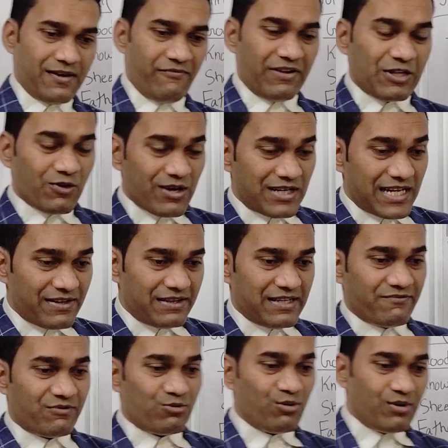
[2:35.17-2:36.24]
We do not
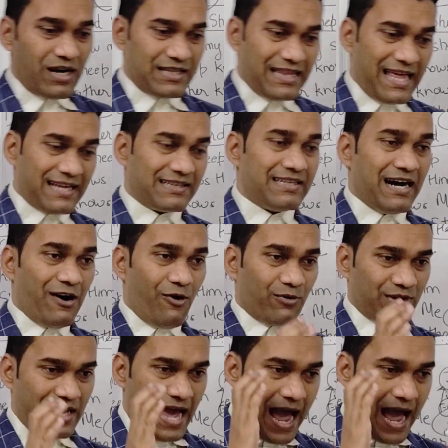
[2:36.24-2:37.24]
live to like, okay,